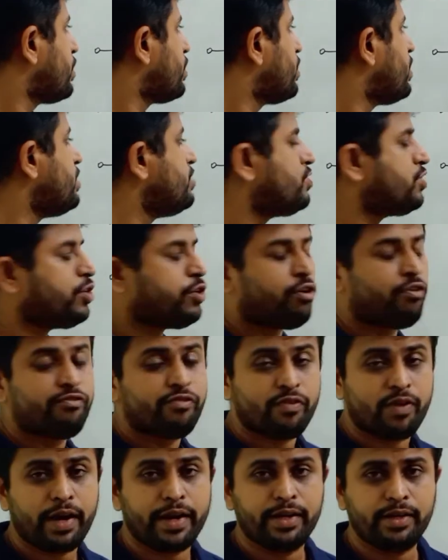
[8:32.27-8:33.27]
instead of
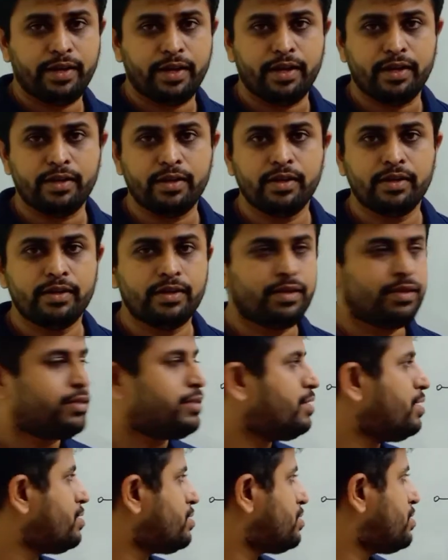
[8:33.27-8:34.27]
writing
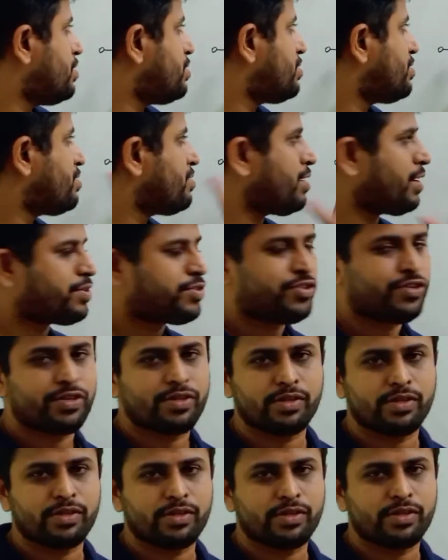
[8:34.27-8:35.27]
this
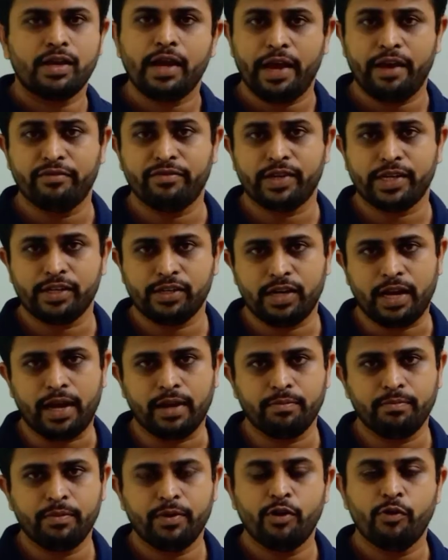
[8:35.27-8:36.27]
structure every
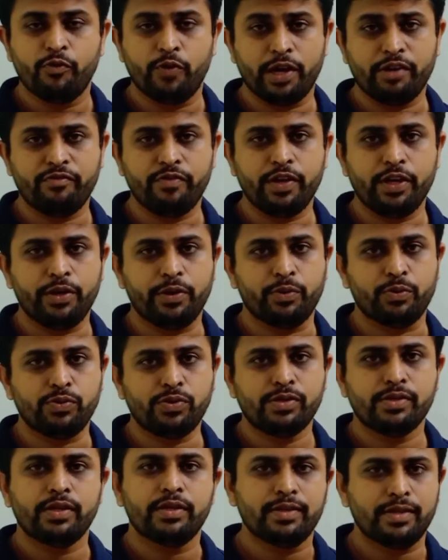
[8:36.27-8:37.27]
time where we
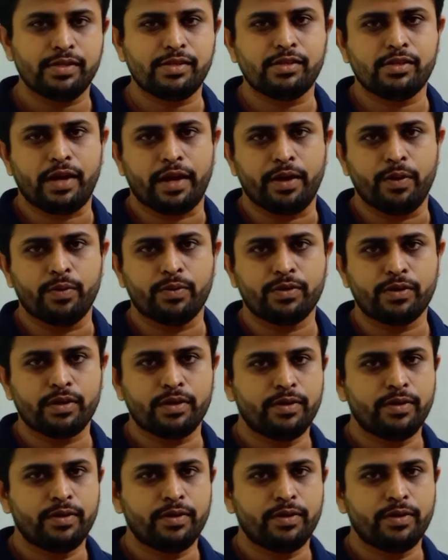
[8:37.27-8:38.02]
use this diode.